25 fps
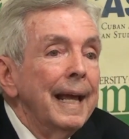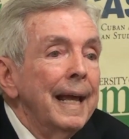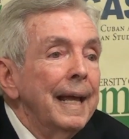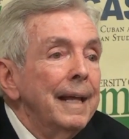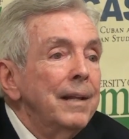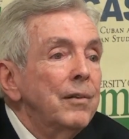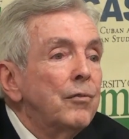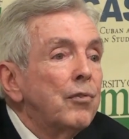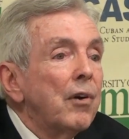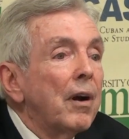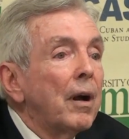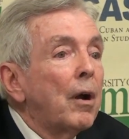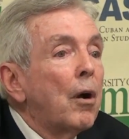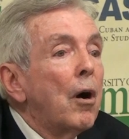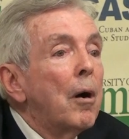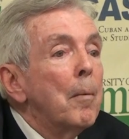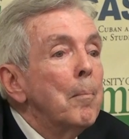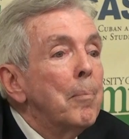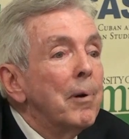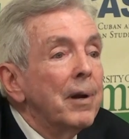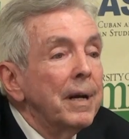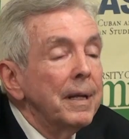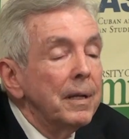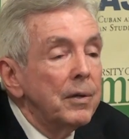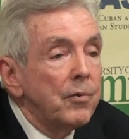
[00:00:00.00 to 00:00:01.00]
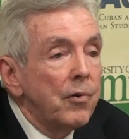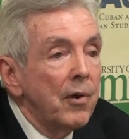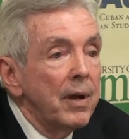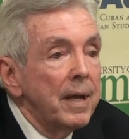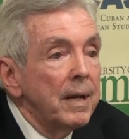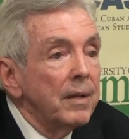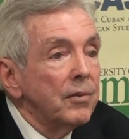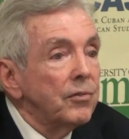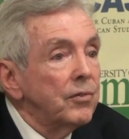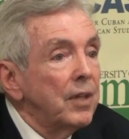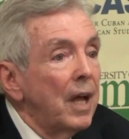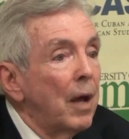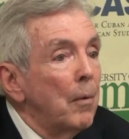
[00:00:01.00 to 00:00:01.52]
intra-company
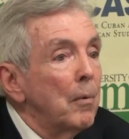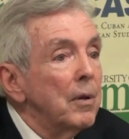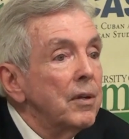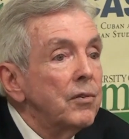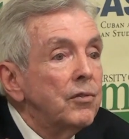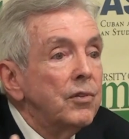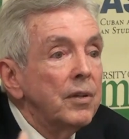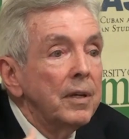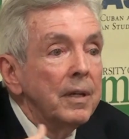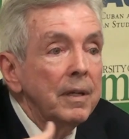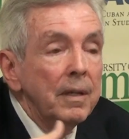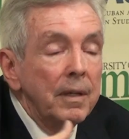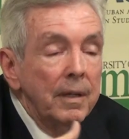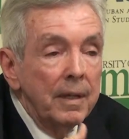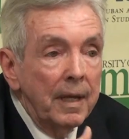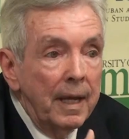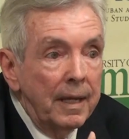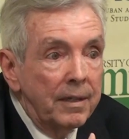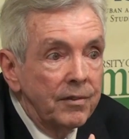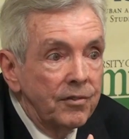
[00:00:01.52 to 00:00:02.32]
trade, establishing